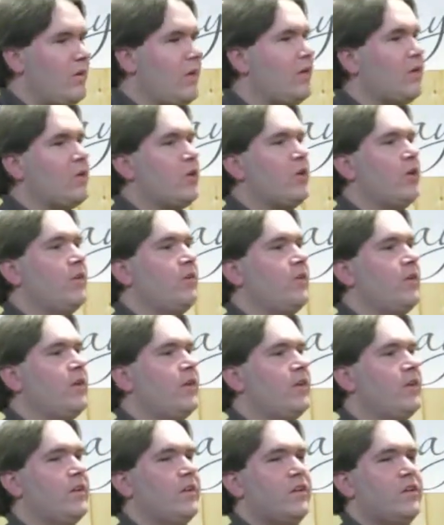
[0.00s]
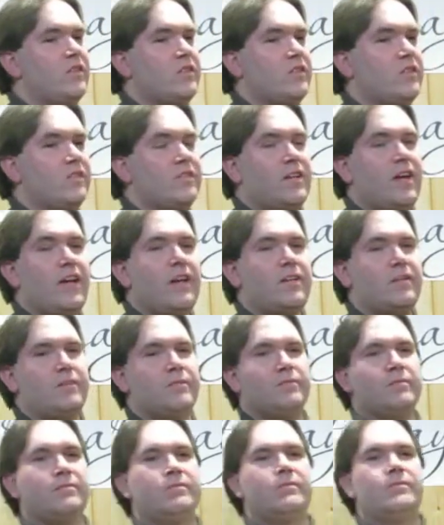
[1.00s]
He could have just said,
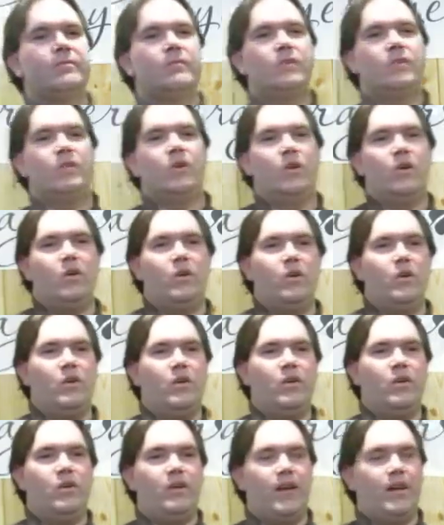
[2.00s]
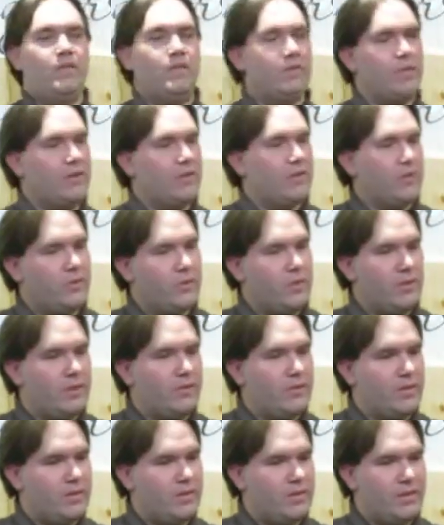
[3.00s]
everything's
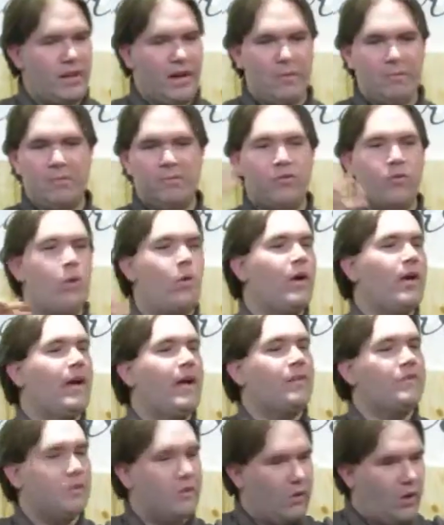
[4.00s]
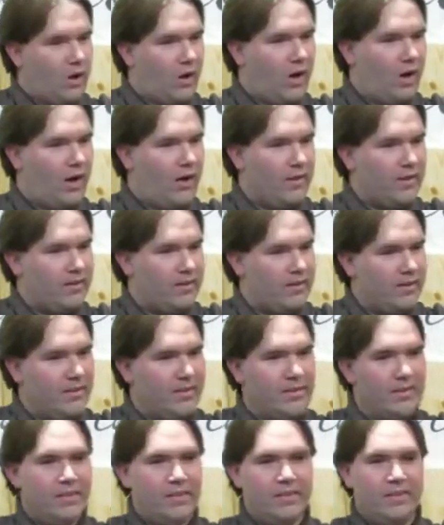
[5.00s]
forgiven, I'm throwing out the law,
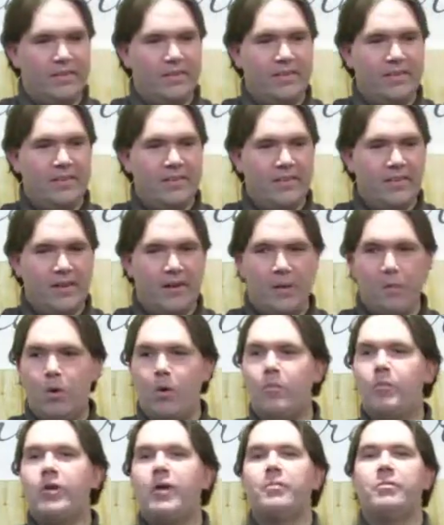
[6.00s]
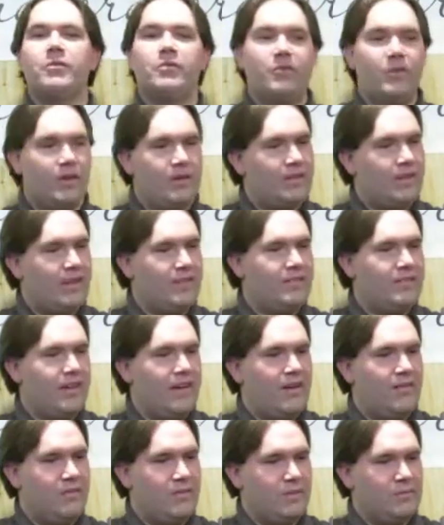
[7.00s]
I'm opening up the floodgates of
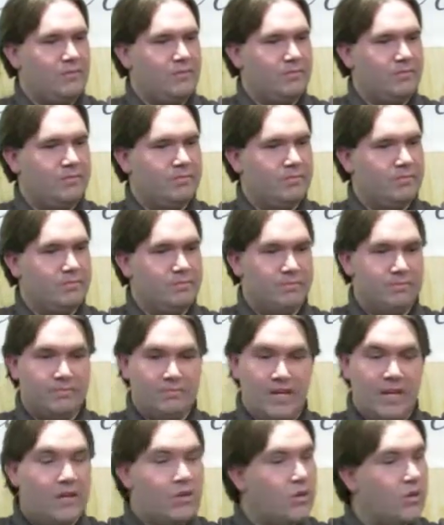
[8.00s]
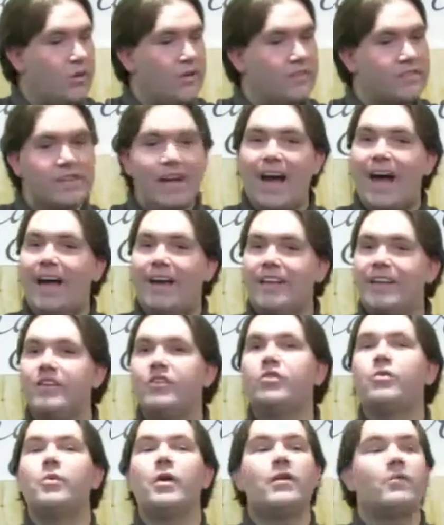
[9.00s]
heaven. He could, he's God, he
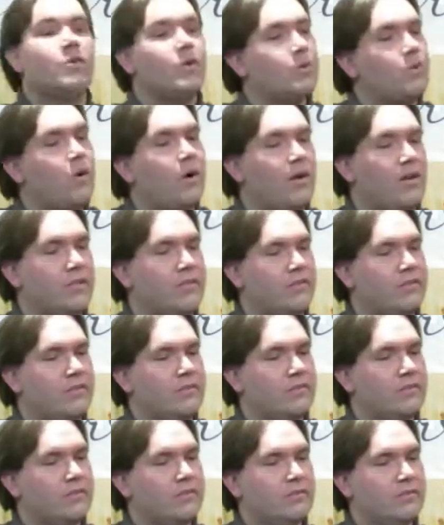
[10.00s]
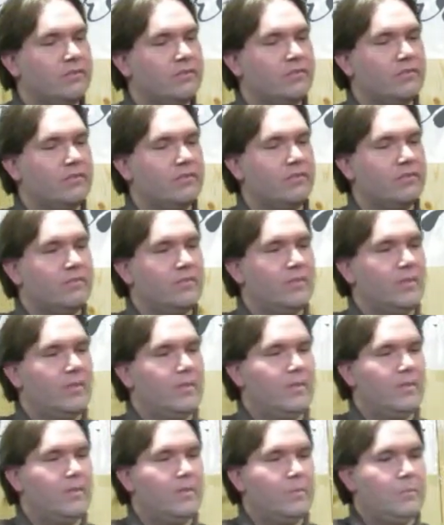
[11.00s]
can do whatever he wants.
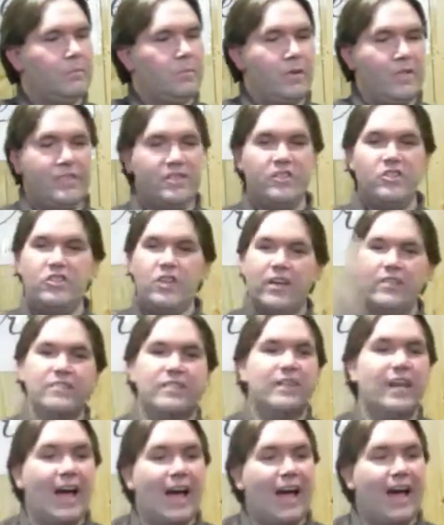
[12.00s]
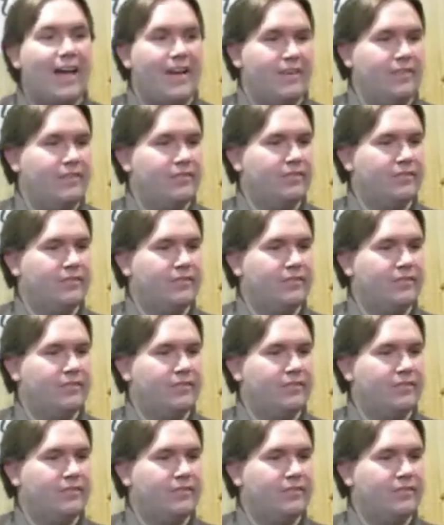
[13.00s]
But he's a just God.